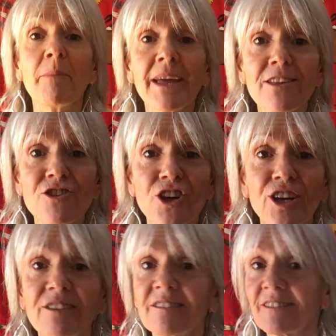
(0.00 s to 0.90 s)
picture,
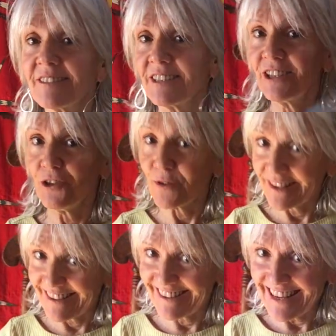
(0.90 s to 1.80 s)
you
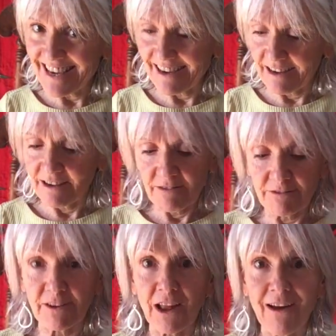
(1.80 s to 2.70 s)
can see her
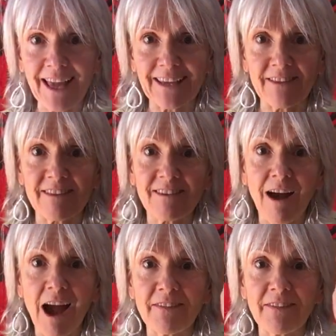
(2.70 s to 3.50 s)
flying in the sky,